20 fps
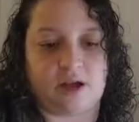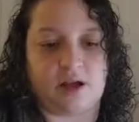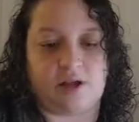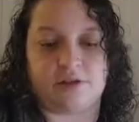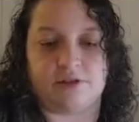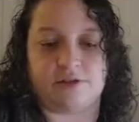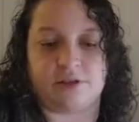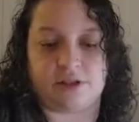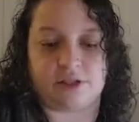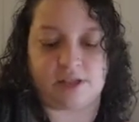
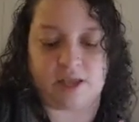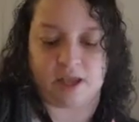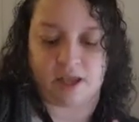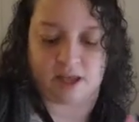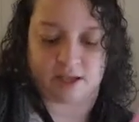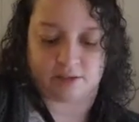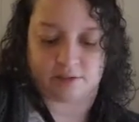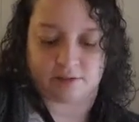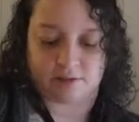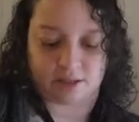other than
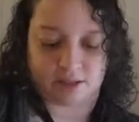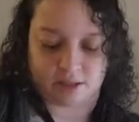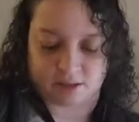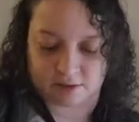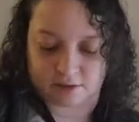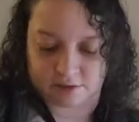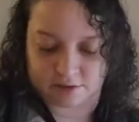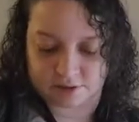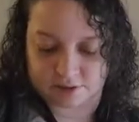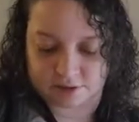that,
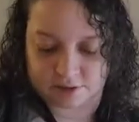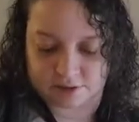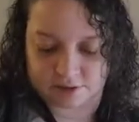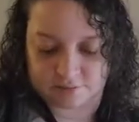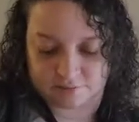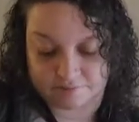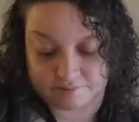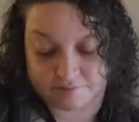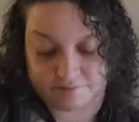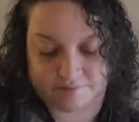like, there's
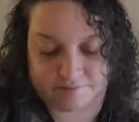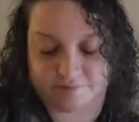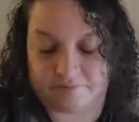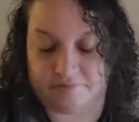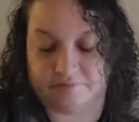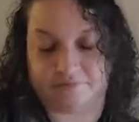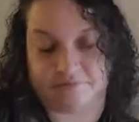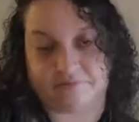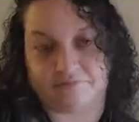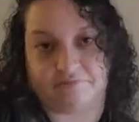
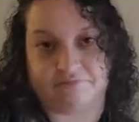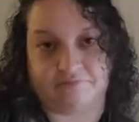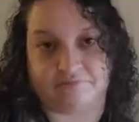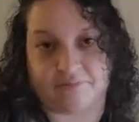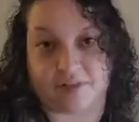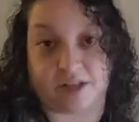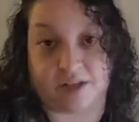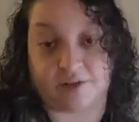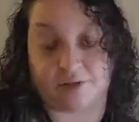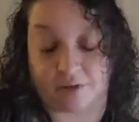
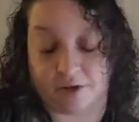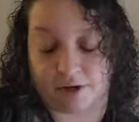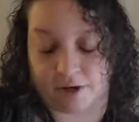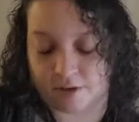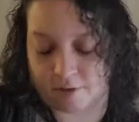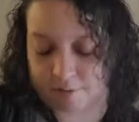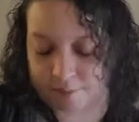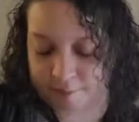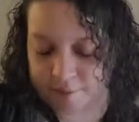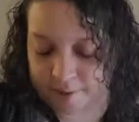nothing to
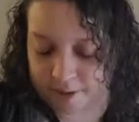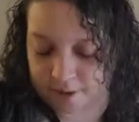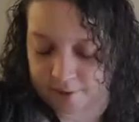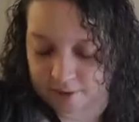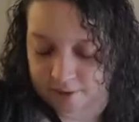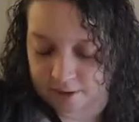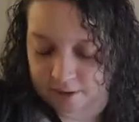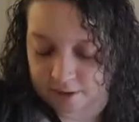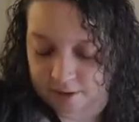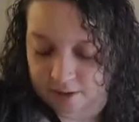write home
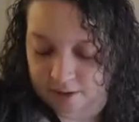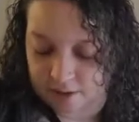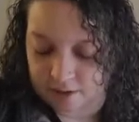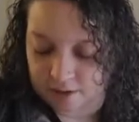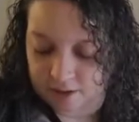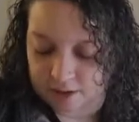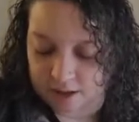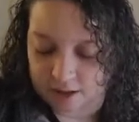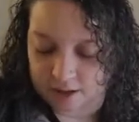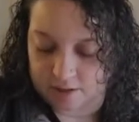about.
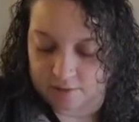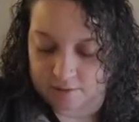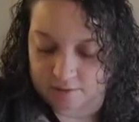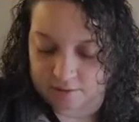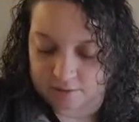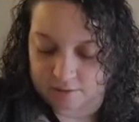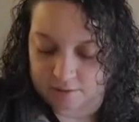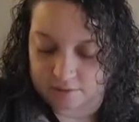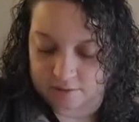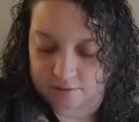Now,
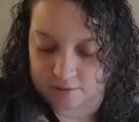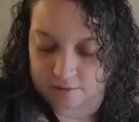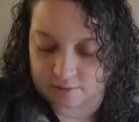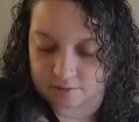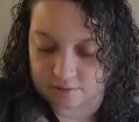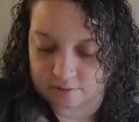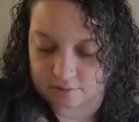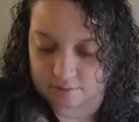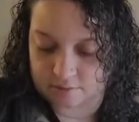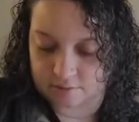
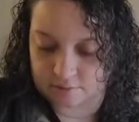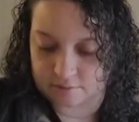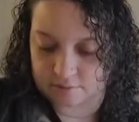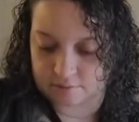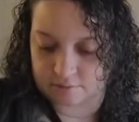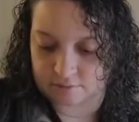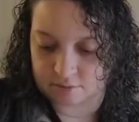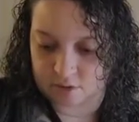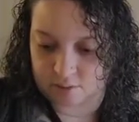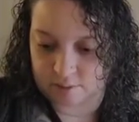
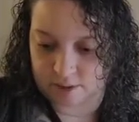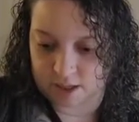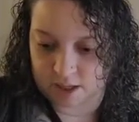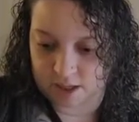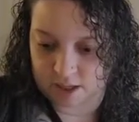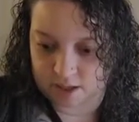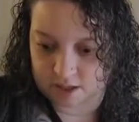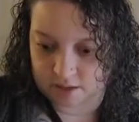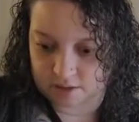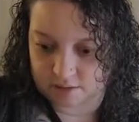oh my
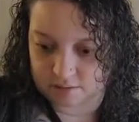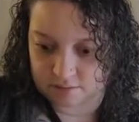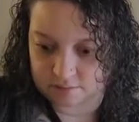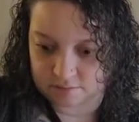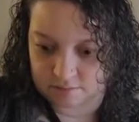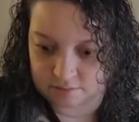god. I'm